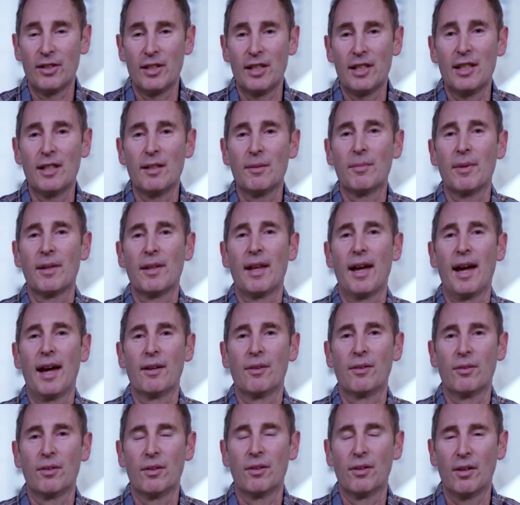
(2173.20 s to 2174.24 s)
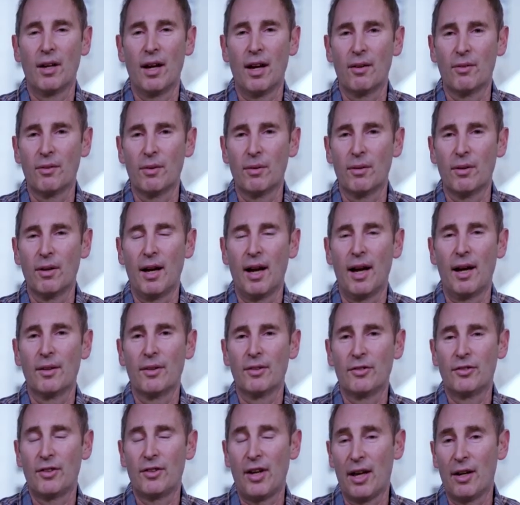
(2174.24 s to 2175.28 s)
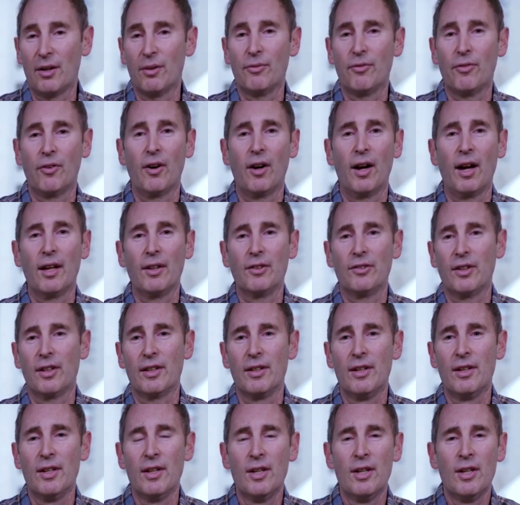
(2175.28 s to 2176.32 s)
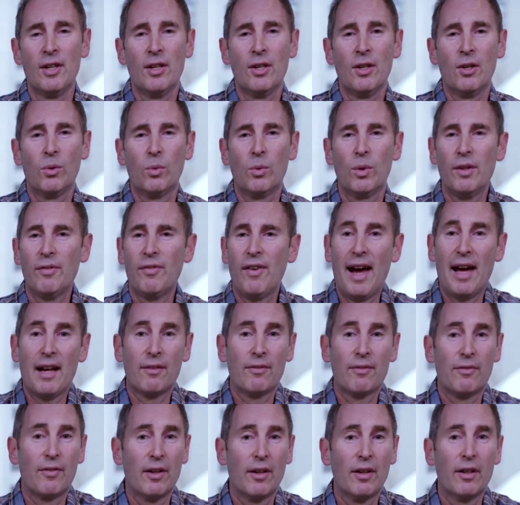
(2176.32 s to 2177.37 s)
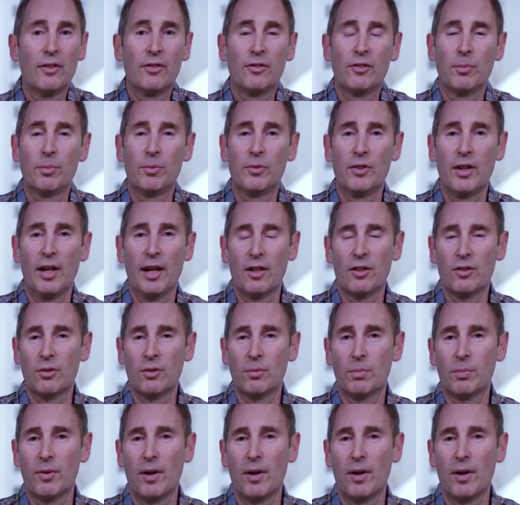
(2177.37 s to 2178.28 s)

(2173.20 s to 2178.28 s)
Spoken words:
team and that center for us, and we've had a very substantial